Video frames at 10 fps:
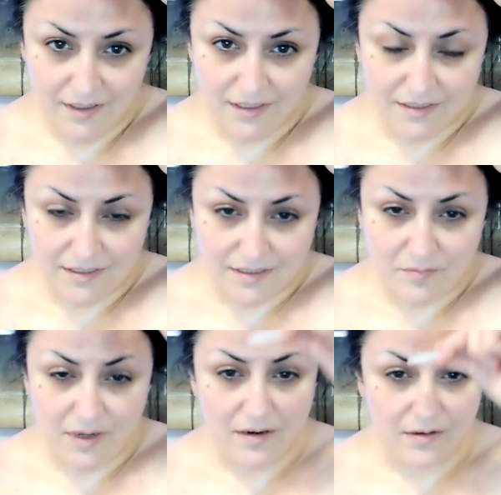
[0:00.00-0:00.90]
It doesn't
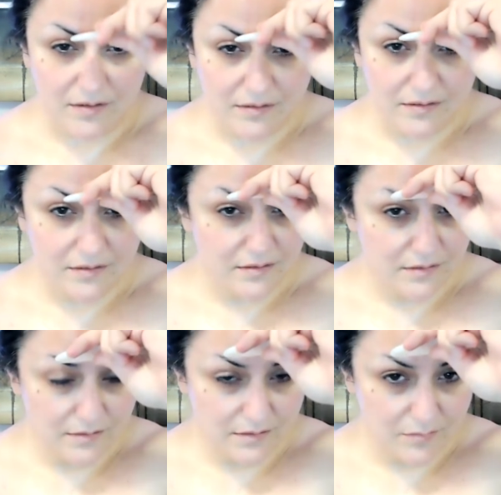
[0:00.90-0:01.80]
matter.
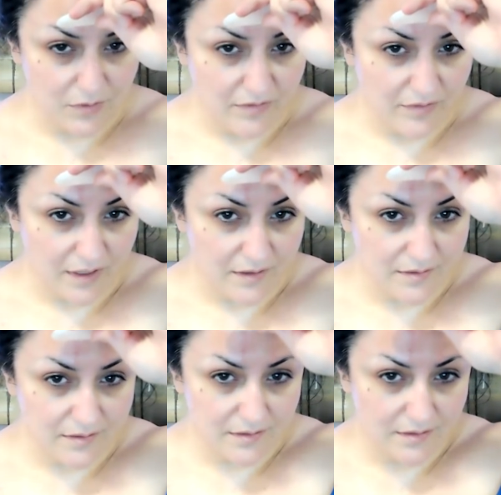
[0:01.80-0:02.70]
It's my
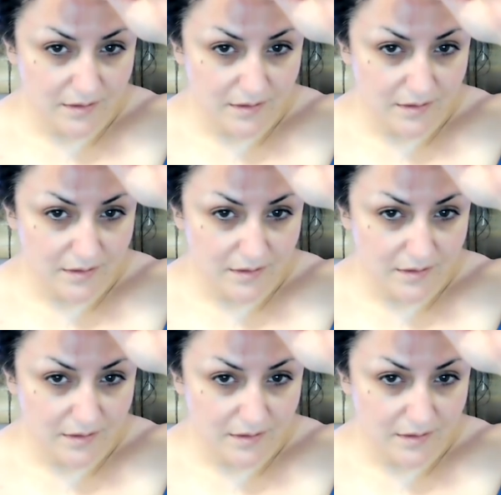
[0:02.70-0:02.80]
face.